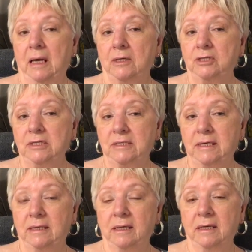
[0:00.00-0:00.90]
She
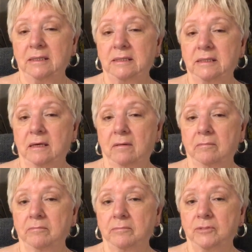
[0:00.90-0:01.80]
said that
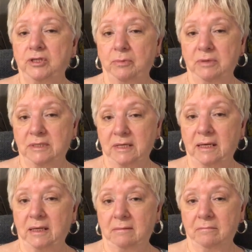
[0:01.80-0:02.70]
she was
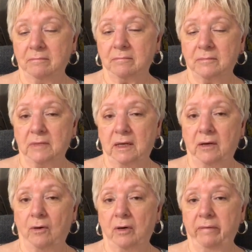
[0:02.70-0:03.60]
sitting in
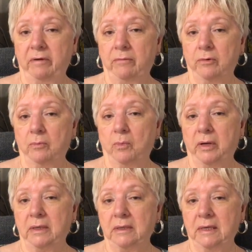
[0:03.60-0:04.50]
her living room
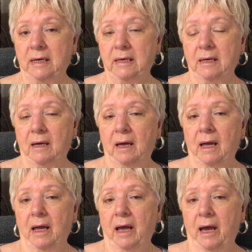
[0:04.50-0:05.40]
one day,
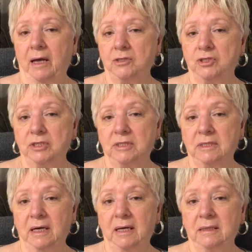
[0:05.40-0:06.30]
and she
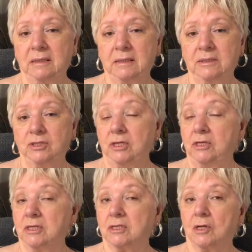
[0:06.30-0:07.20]
said she
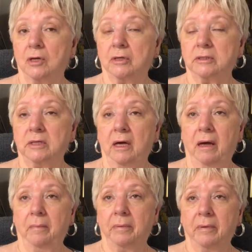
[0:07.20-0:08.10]
just looked
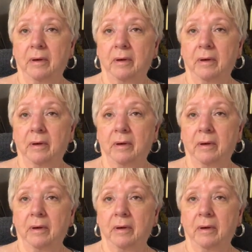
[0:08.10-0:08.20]
up,